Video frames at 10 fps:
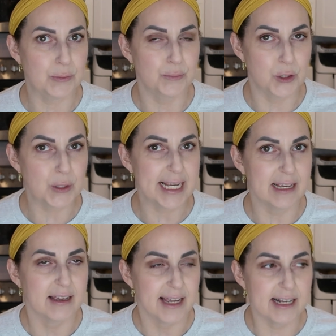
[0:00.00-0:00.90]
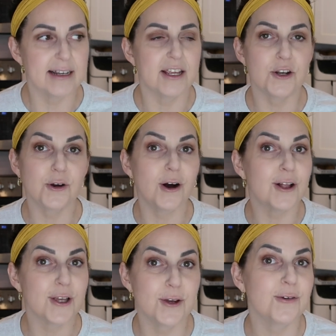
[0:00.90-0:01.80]
moody? And you
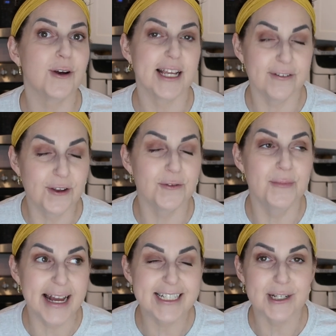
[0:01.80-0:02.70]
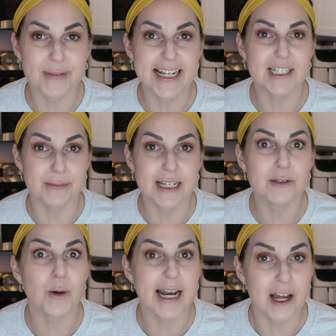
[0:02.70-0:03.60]
know, if you've met Jimmy, Jimmy
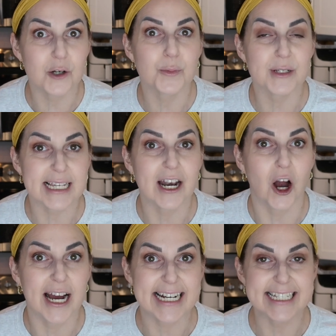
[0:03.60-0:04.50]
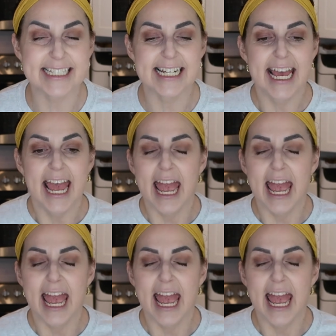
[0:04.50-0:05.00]
is 100% honest.